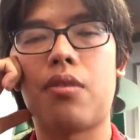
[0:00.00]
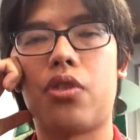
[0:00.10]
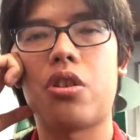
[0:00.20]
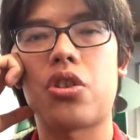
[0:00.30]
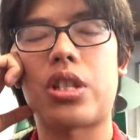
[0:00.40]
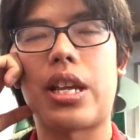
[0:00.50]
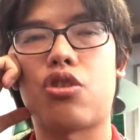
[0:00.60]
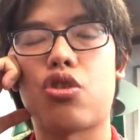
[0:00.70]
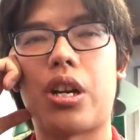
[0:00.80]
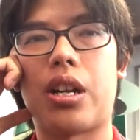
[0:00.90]
if you notice,
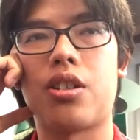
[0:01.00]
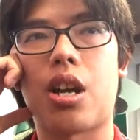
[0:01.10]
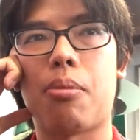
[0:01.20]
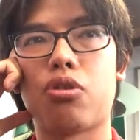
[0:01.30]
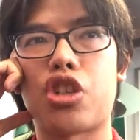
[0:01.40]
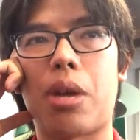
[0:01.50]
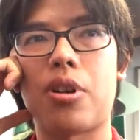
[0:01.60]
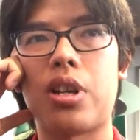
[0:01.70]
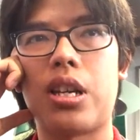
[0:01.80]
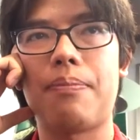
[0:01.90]
like during Double
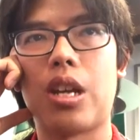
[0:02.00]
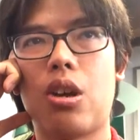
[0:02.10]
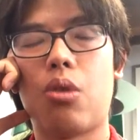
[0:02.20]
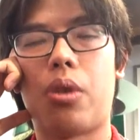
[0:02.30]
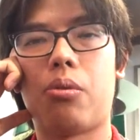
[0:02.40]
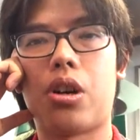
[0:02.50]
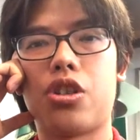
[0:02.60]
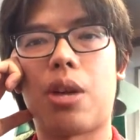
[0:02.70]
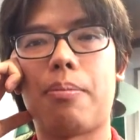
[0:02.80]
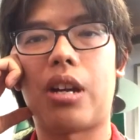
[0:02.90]
Jeopardy, we were
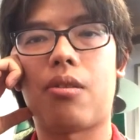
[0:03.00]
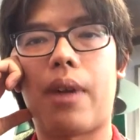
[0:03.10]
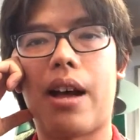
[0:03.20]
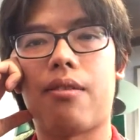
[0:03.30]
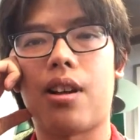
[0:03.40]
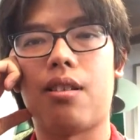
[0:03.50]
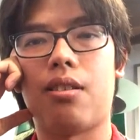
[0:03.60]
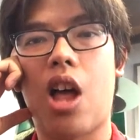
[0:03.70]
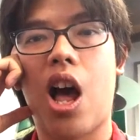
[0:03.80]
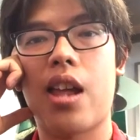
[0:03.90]
jumping around a
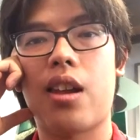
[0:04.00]
lot.